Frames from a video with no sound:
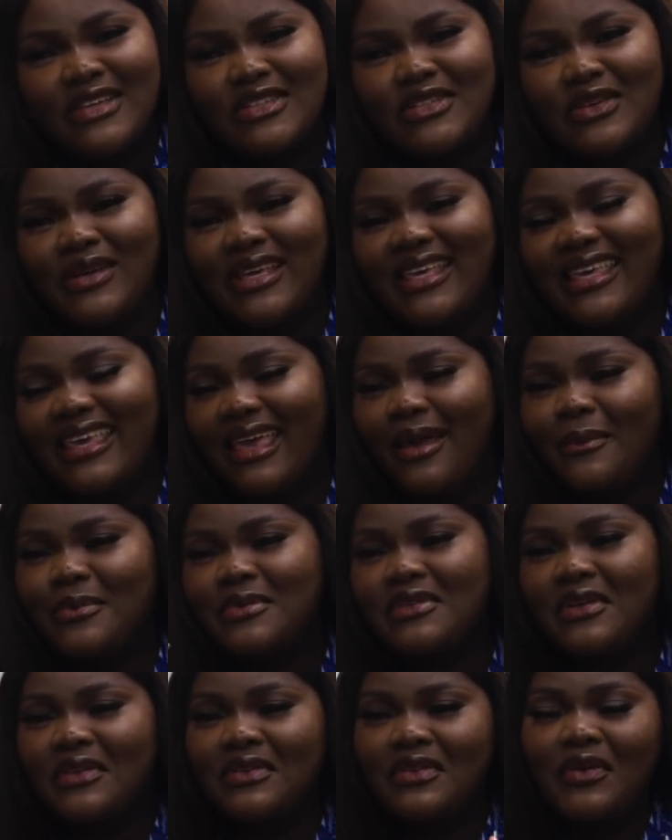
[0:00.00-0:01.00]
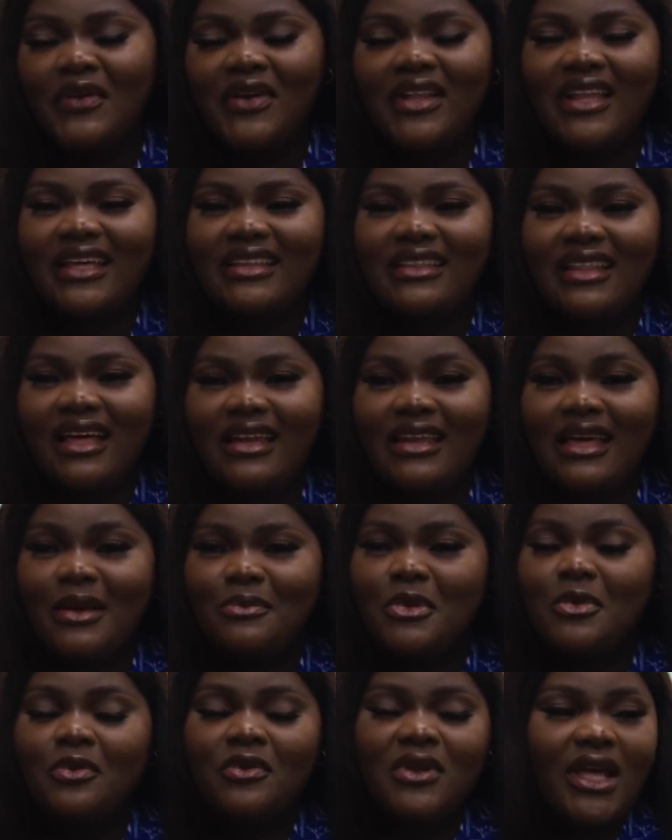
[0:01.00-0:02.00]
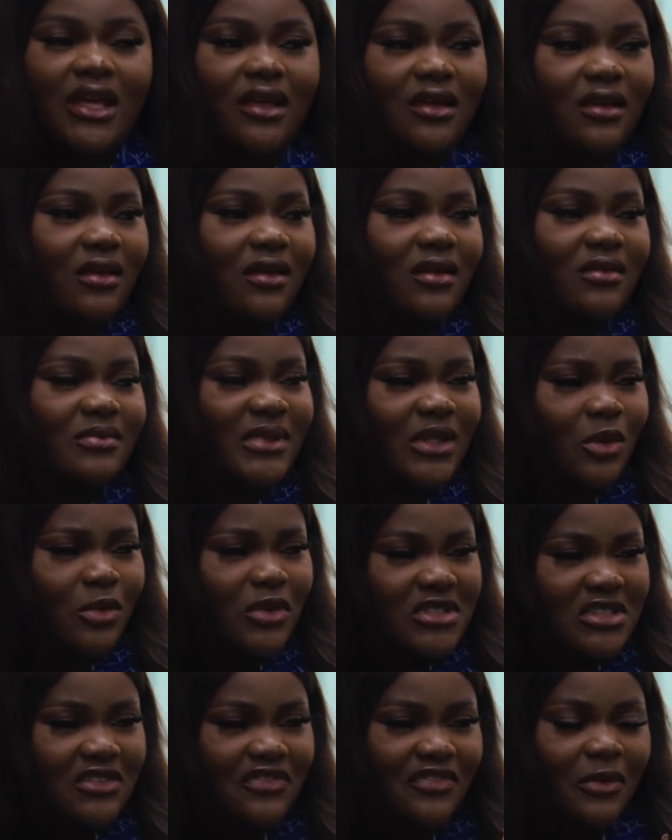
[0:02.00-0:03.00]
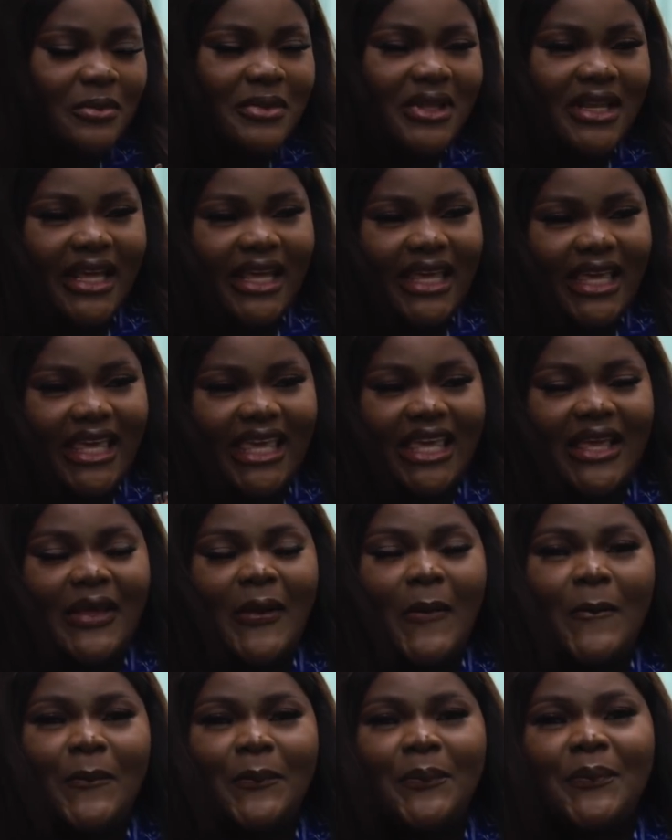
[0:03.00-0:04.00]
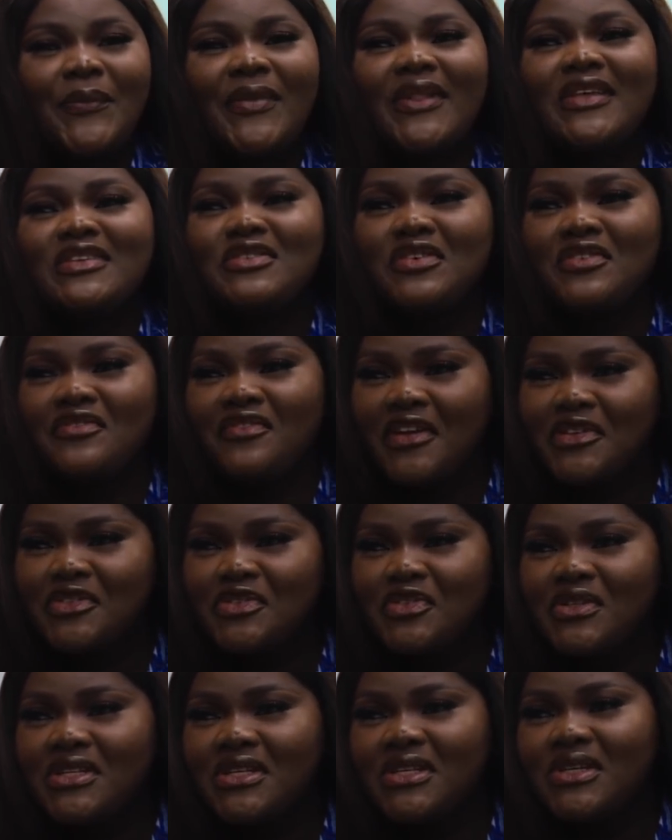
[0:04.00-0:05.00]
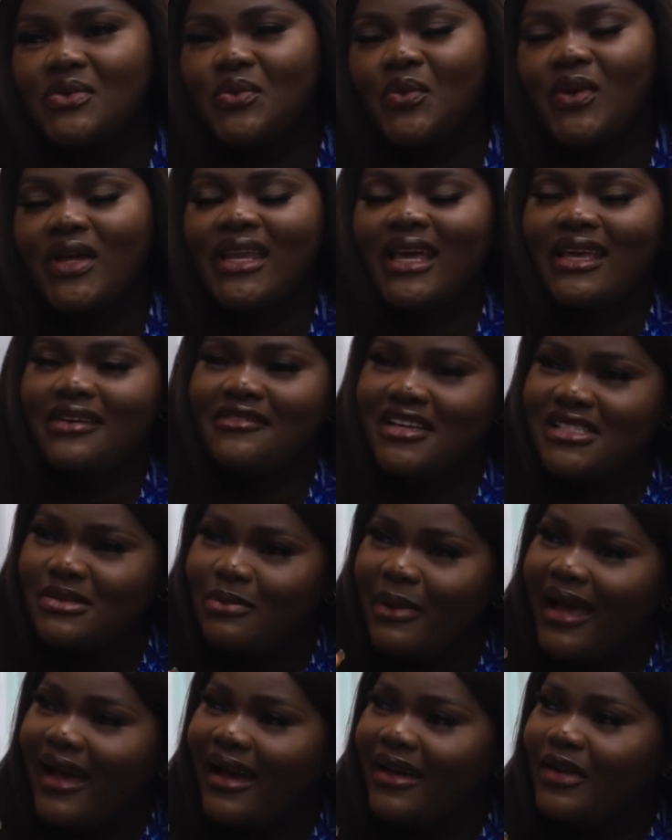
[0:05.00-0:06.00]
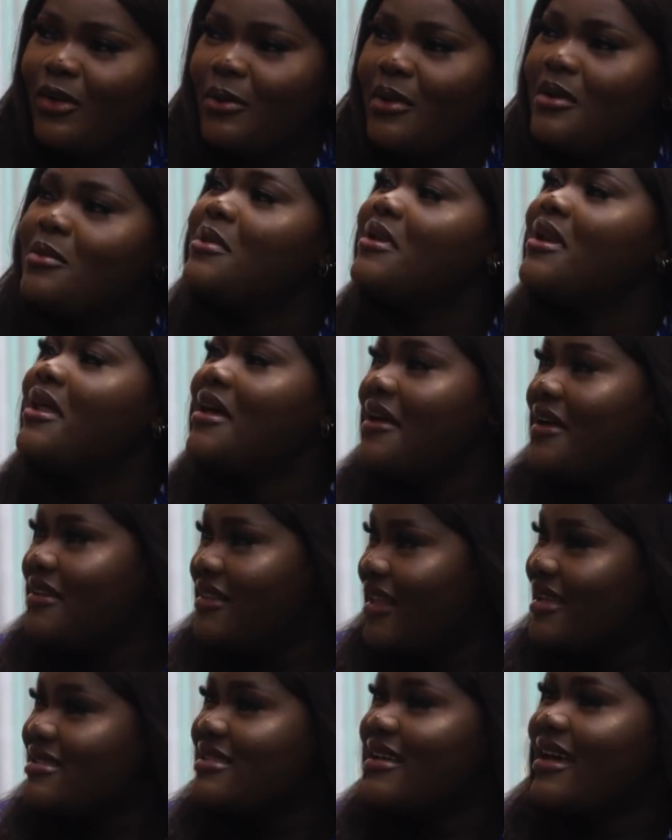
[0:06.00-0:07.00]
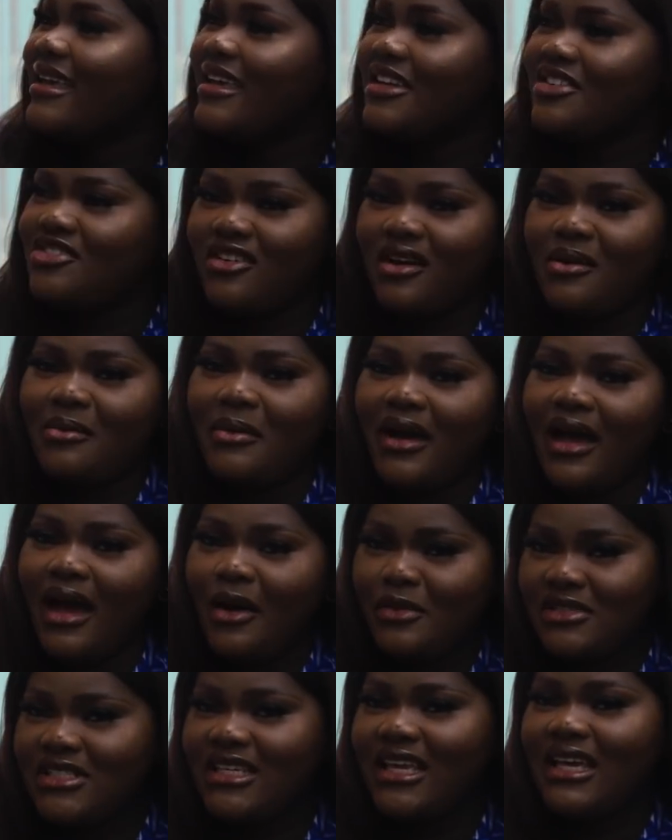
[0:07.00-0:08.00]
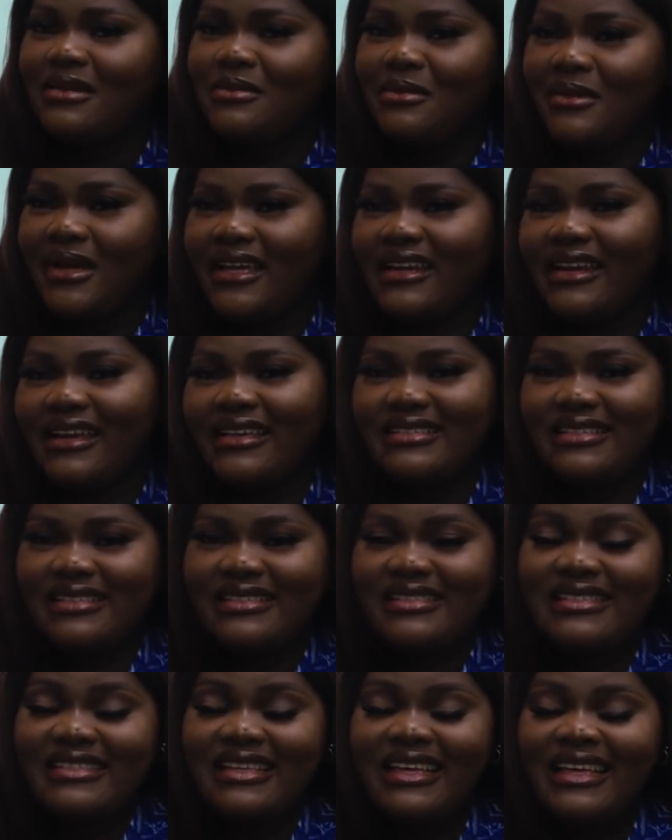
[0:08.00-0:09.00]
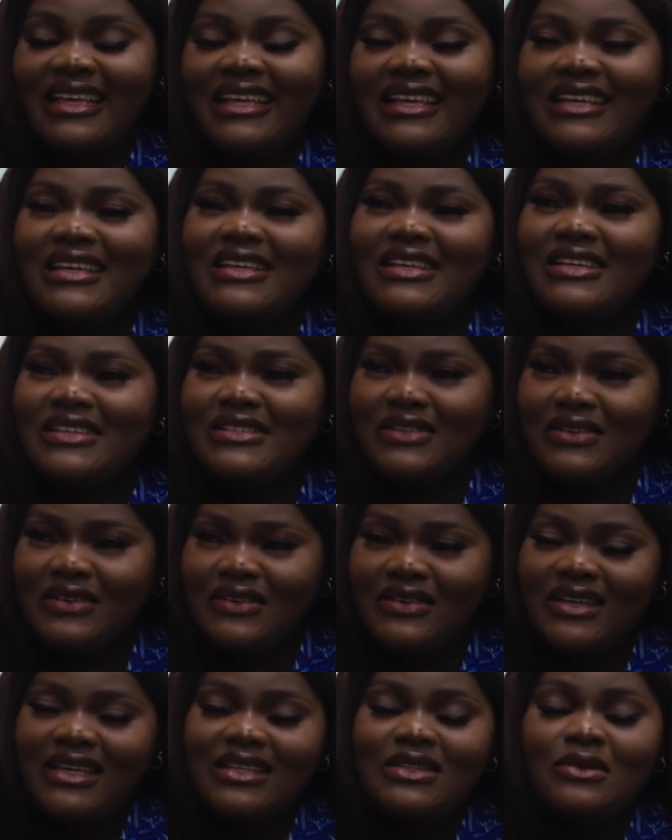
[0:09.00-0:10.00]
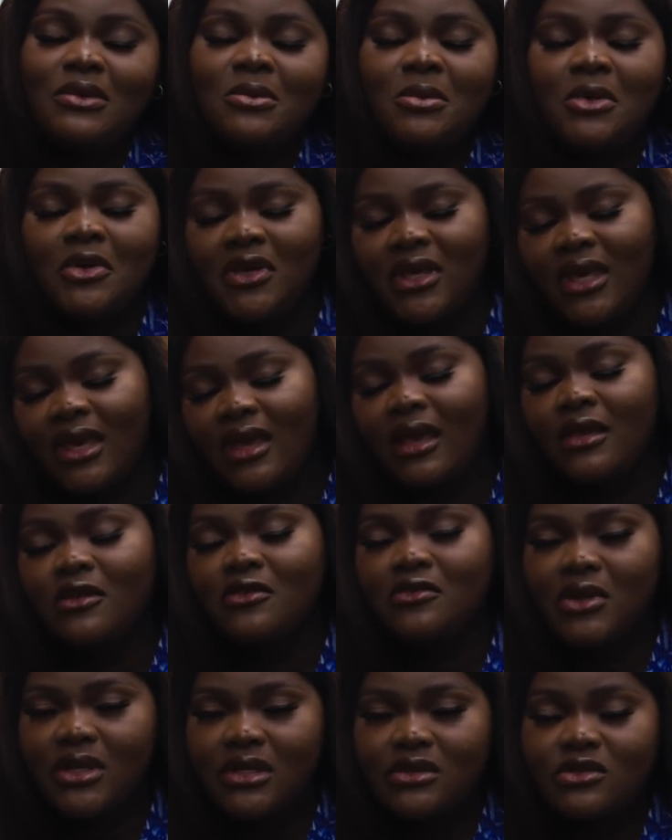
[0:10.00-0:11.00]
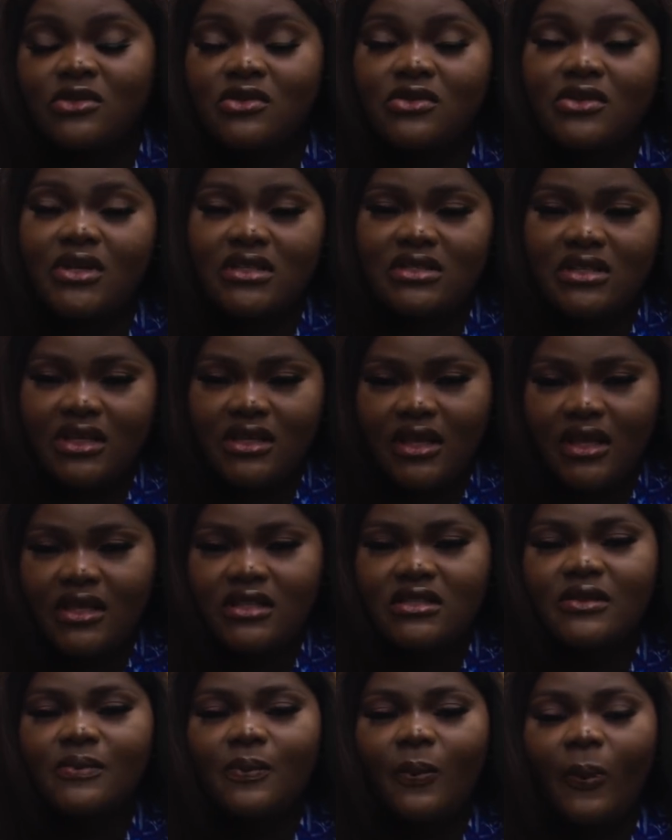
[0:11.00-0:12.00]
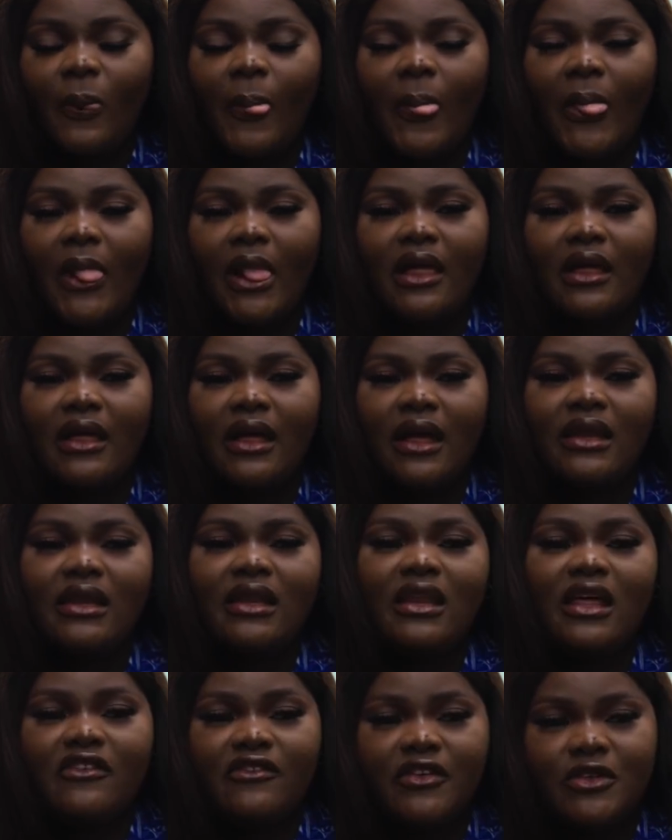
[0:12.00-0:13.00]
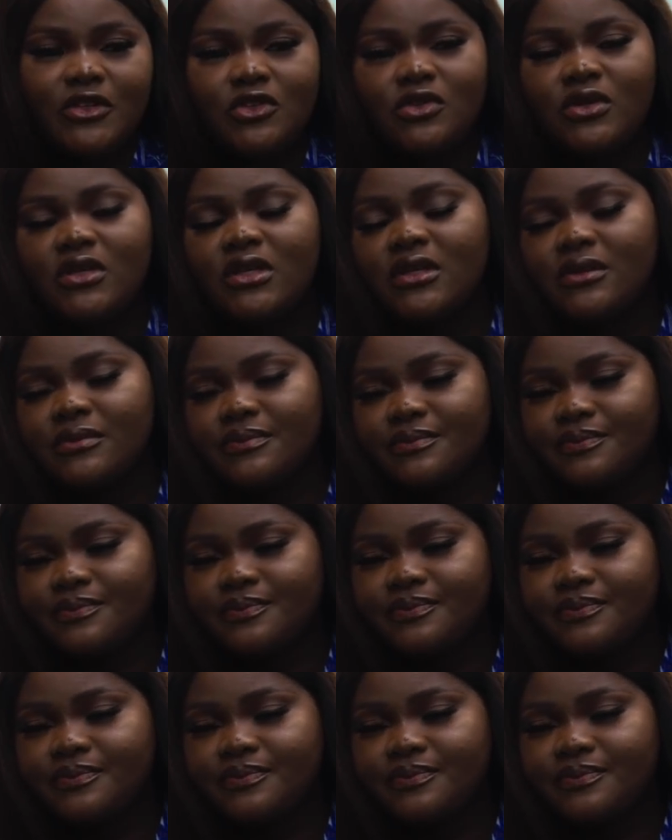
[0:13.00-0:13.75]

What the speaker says: So it kept on going like that, like people like, what's she for me like? So eventually when I raised my hand, and that's like a drama, how she get the bike license. So he told me, okay, are you willing to do it? I said yes. And then I eventually